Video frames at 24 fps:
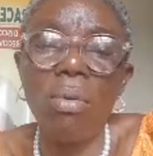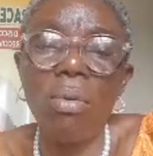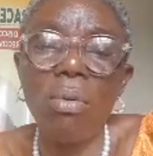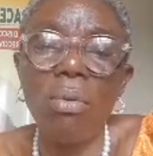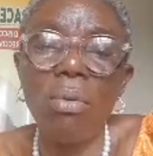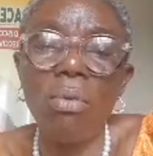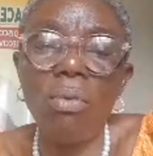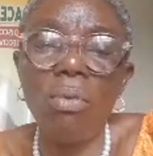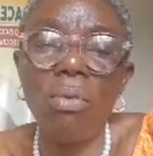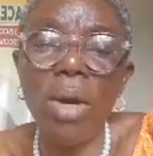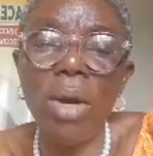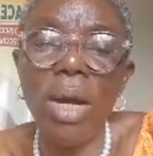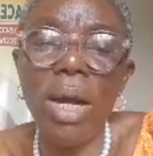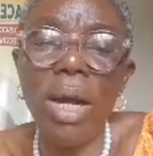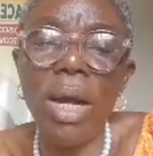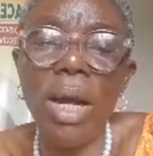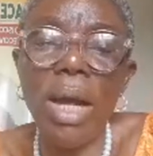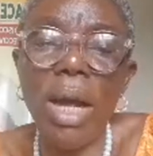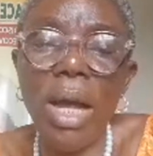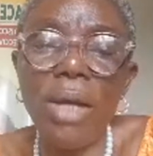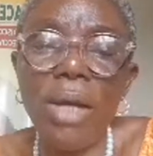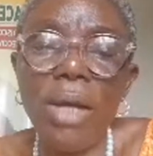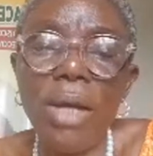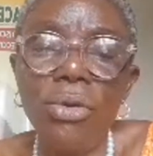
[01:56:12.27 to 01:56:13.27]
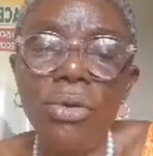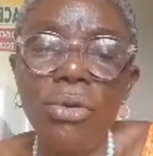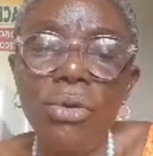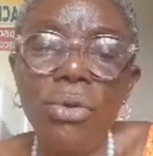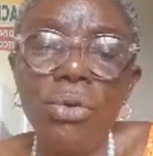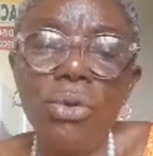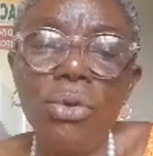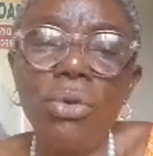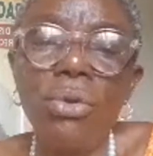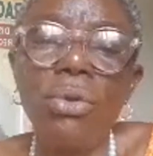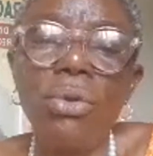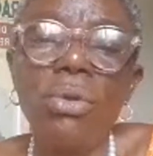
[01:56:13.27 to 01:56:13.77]
where are
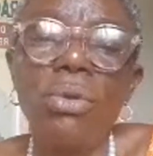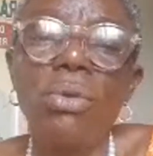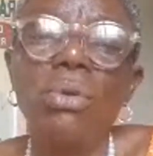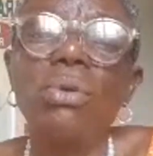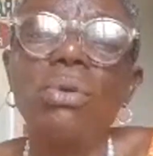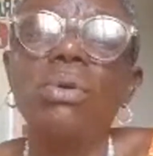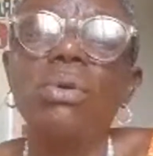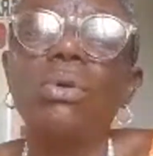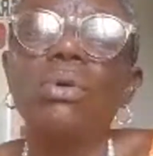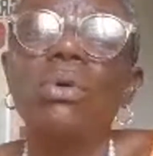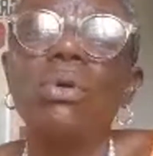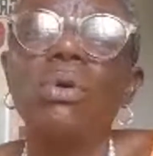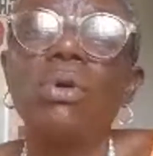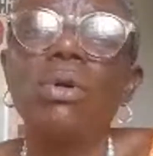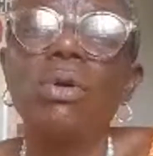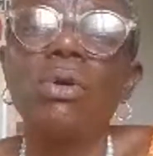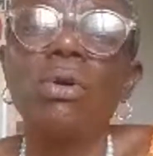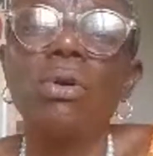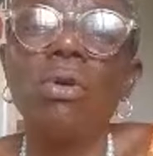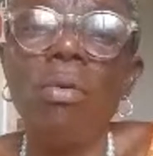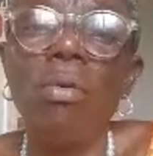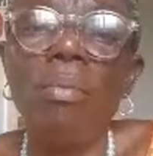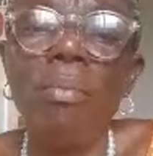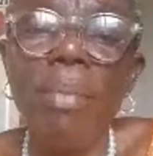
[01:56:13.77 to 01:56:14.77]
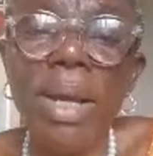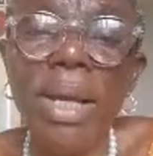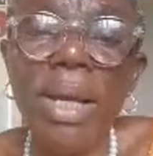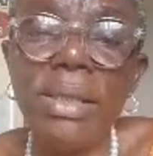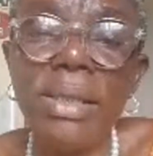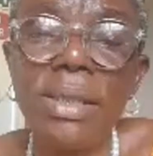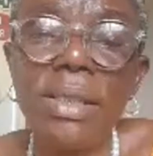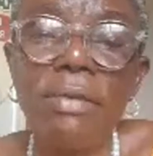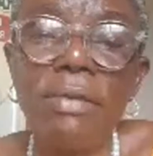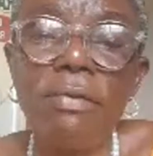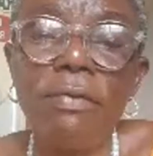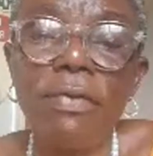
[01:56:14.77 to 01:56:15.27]
you
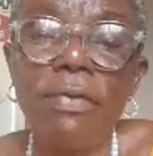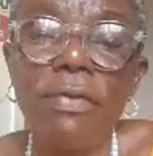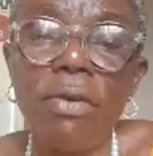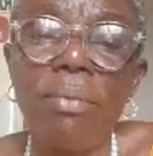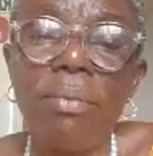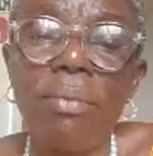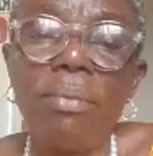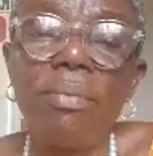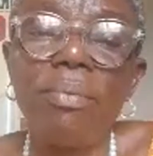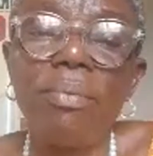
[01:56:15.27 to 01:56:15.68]
commenting from?